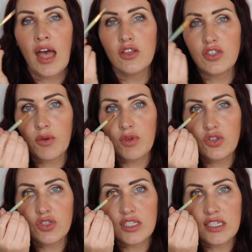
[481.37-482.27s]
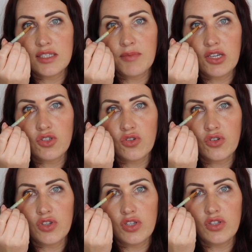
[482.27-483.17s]
So you just need to make
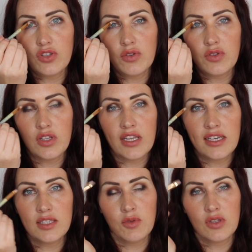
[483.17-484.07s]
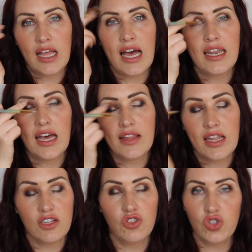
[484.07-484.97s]
sure you do your nice smooth line, and
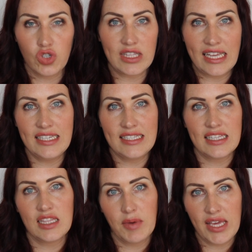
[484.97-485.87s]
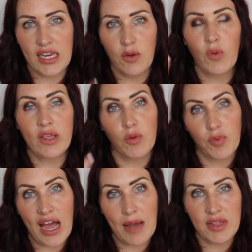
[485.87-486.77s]
then just like you did at the beginning when you were
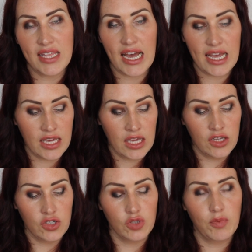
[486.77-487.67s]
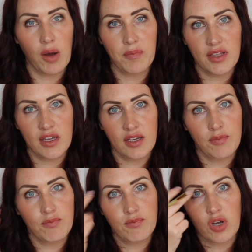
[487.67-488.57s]
priming the eye, just pop
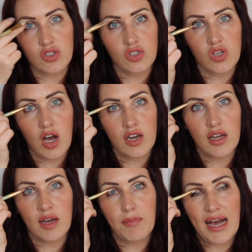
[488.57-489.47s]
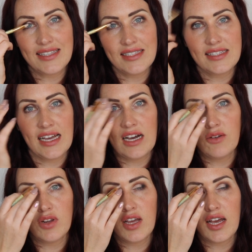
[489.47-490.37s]
the product on, pat it
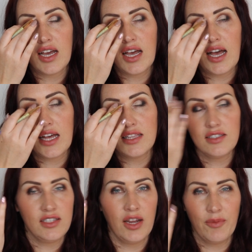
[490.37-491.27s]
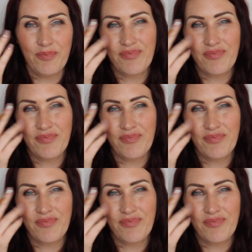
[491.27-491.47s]
down, and you know,